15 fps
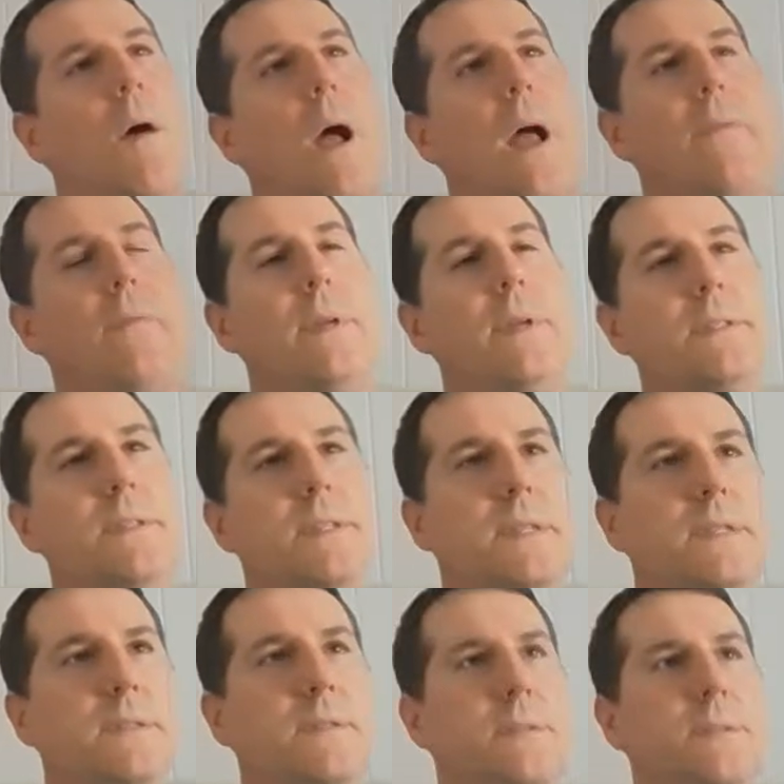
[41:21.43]
And this
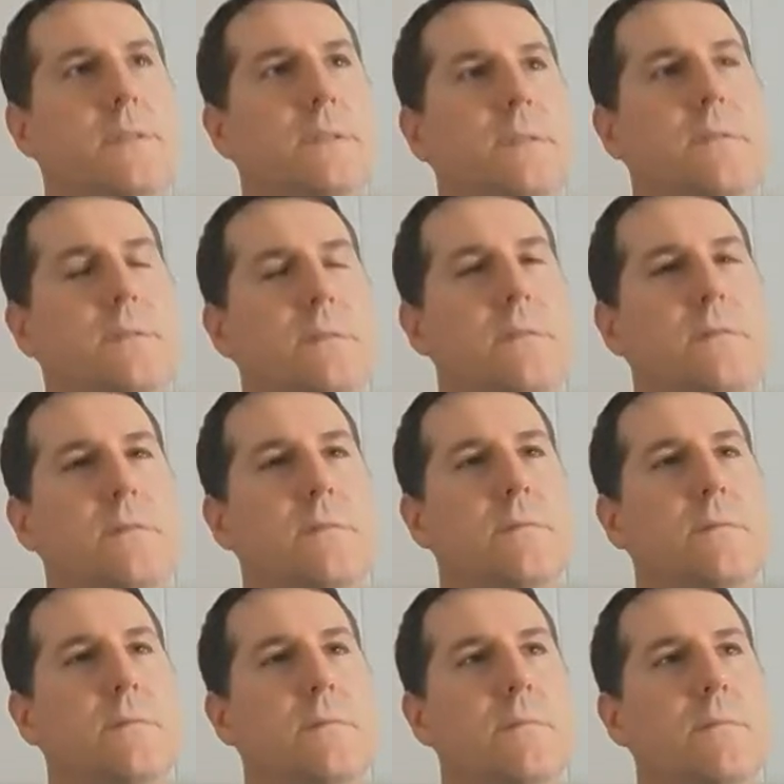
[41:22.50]
is
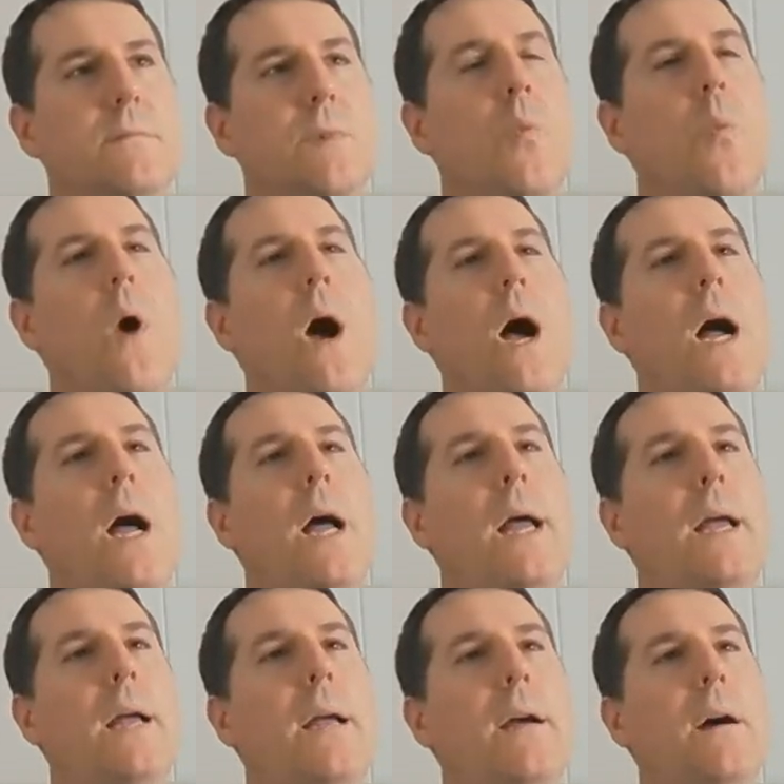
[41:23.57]

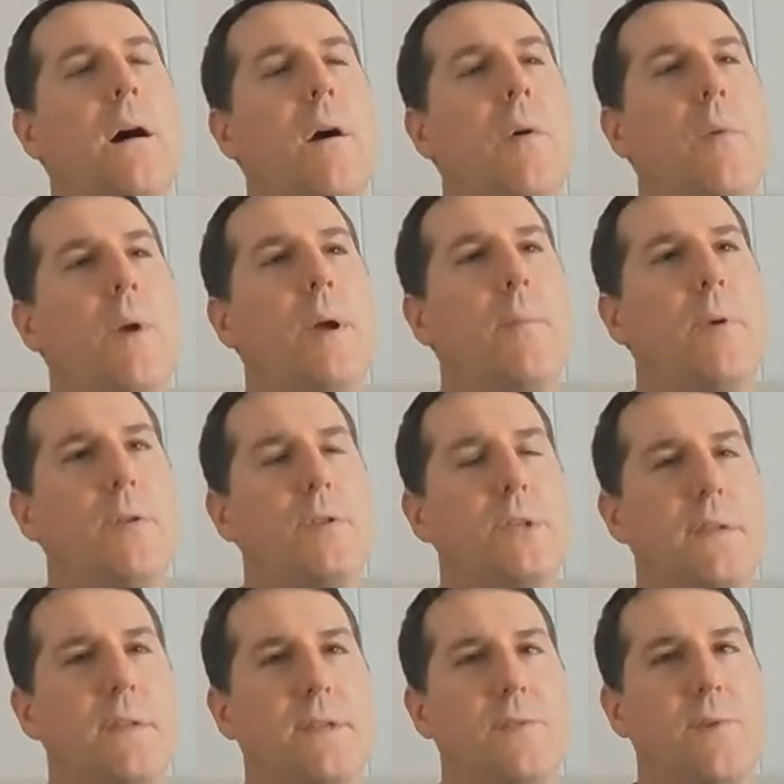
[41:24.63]
why are we approaching
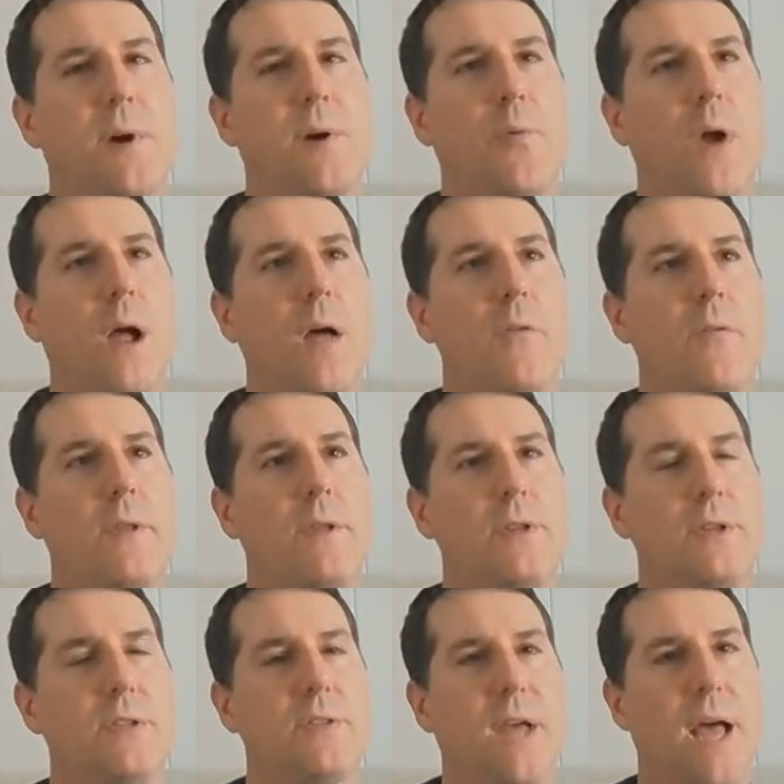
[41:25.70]
it this way rather than
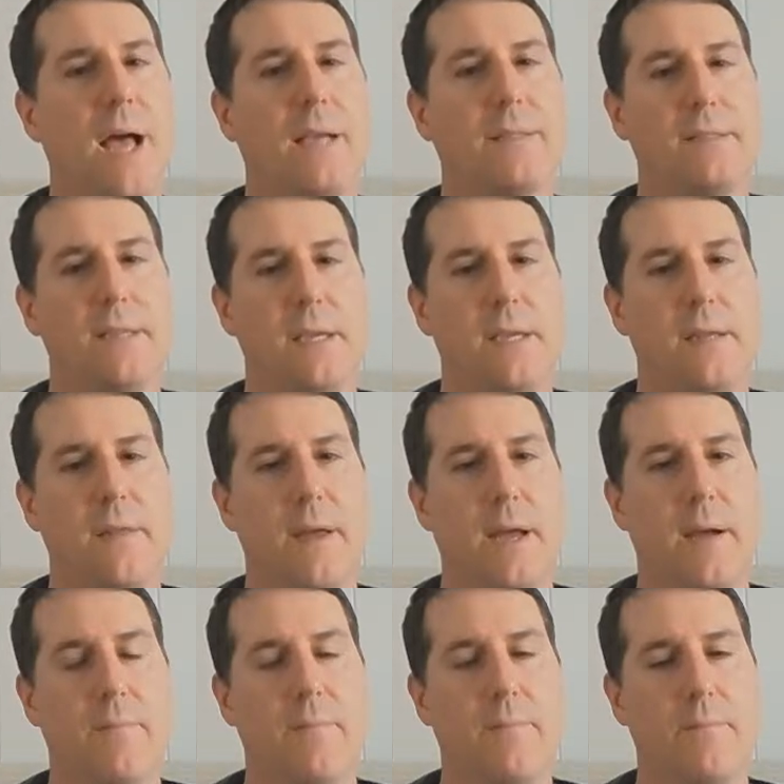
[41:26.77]
just asking
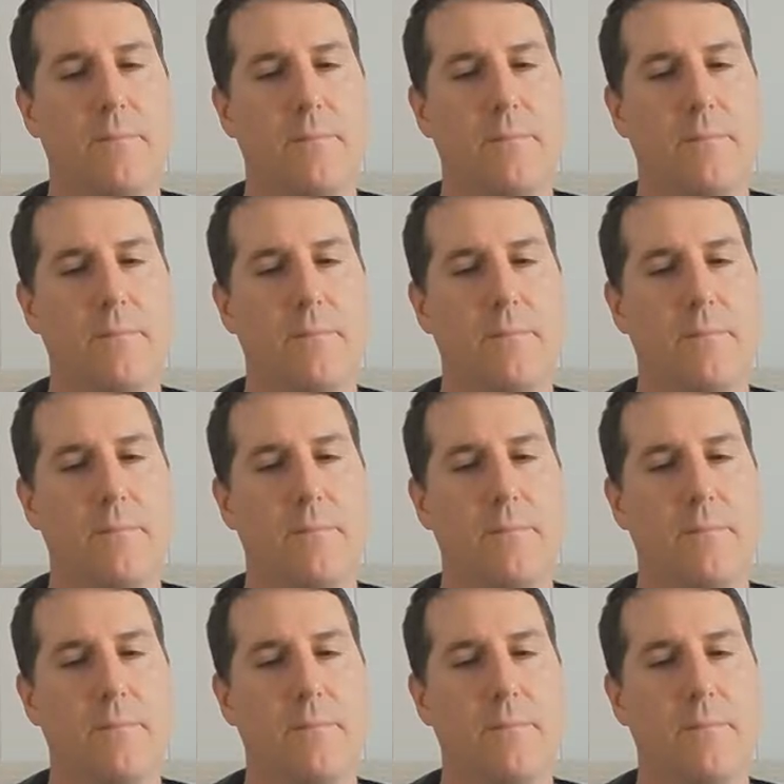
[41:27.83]
them